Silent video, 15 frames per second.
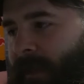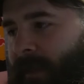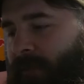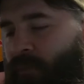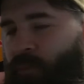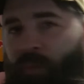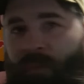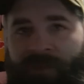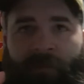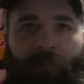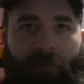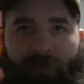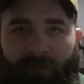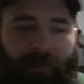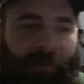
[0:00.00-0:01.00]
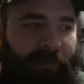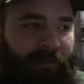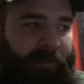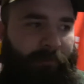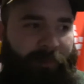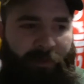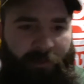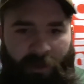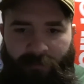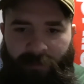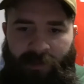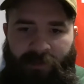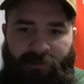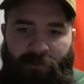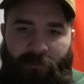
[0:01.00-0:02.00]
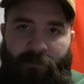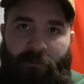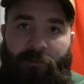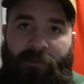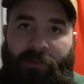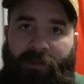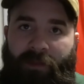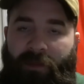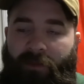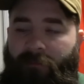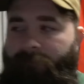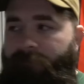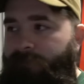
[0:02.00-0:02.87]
When the weather does get better, I may start looking at